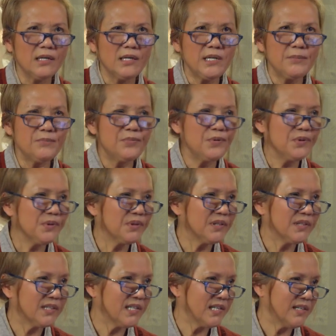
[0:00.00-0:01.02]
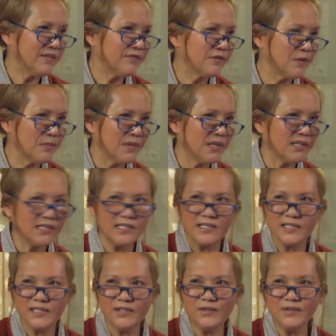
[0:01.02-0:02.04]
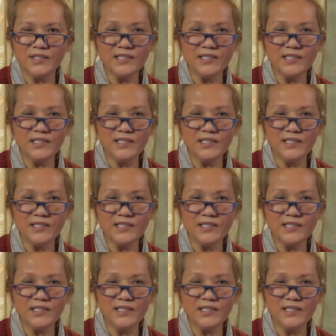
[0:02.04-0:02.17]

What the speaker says: impurity from it. You